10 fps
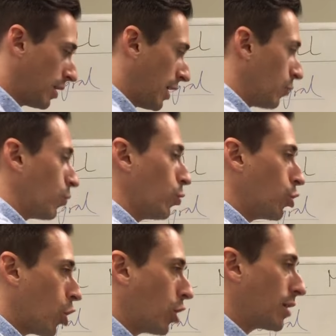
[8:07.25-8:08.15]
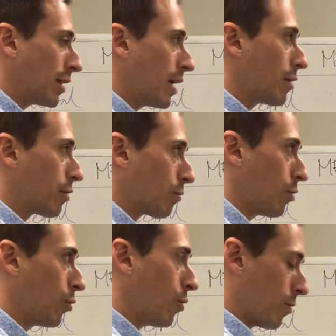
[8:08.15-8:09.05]
it will not let
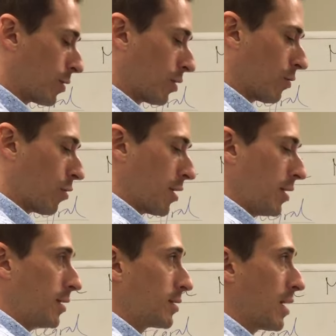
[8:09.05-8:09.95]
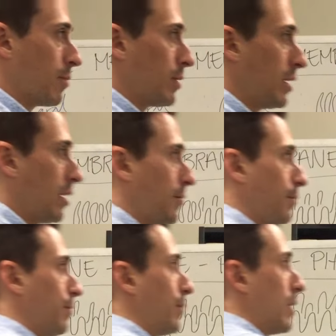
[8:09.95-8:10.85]
through where am I going to write this? Up here.
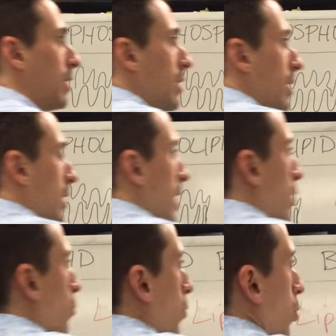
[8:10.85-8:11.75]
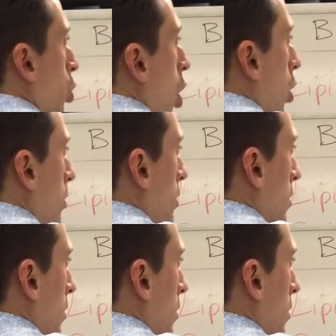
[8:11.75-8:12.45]
It will not